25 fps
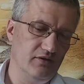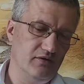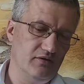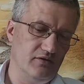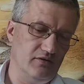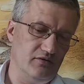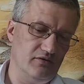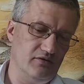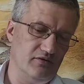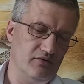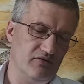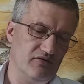
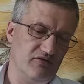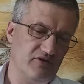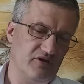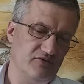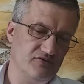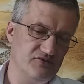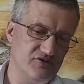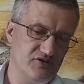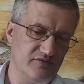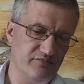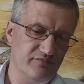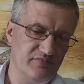
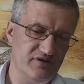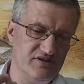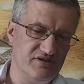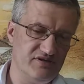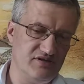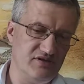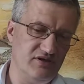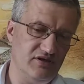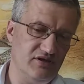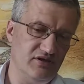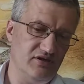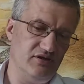1000
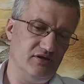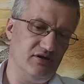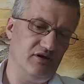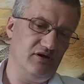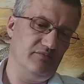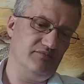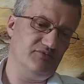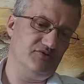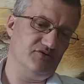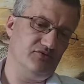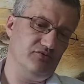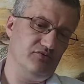BC
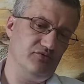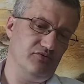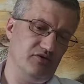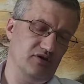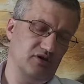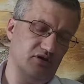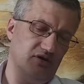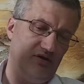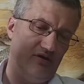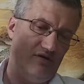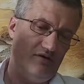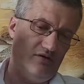up to
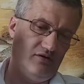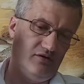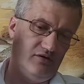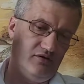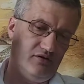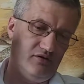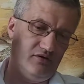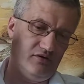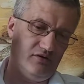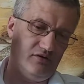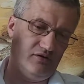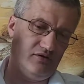the
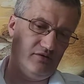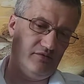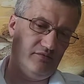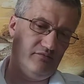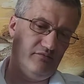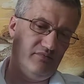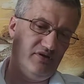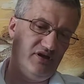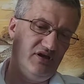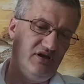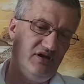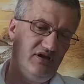
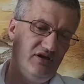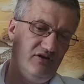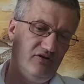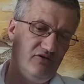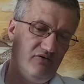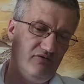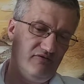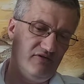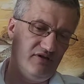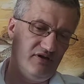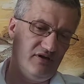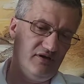beginning
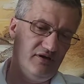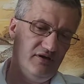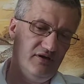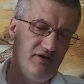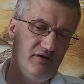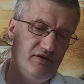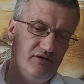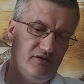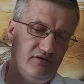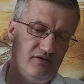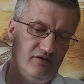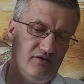of the
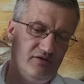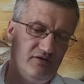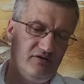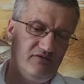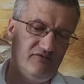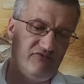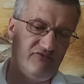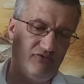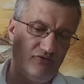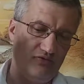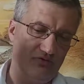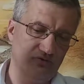
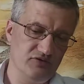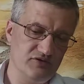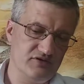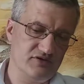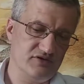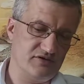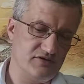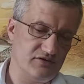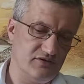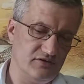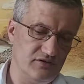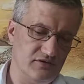
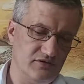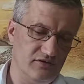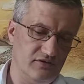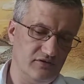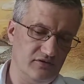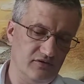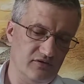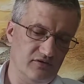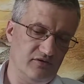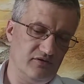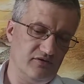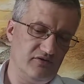1st
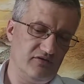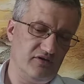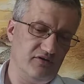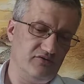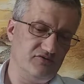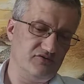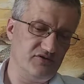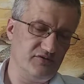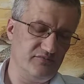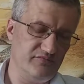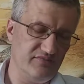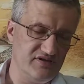
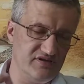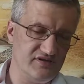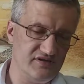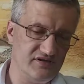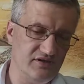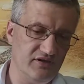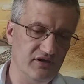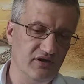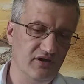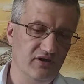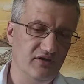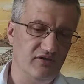1000
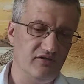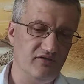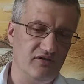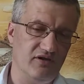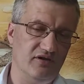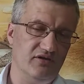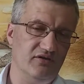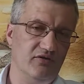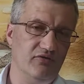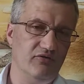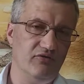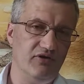BC.
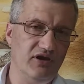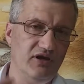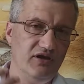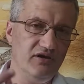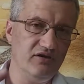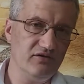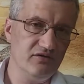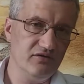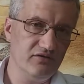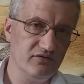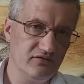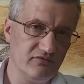Then
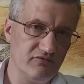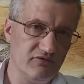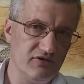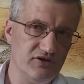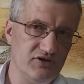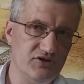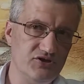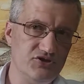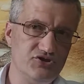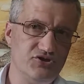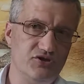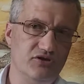Greek
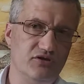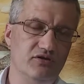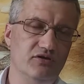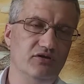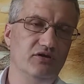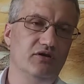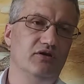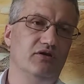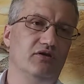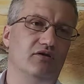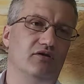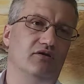tradition,
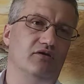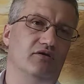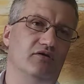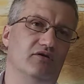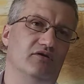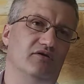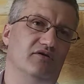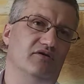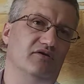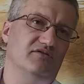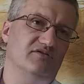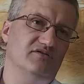
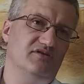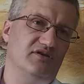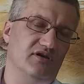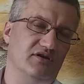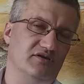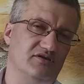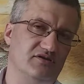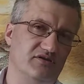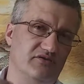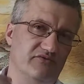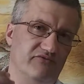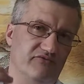
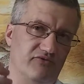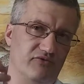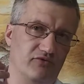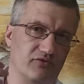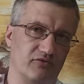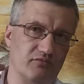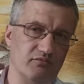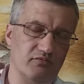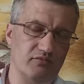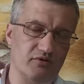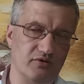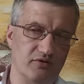starting
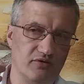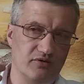from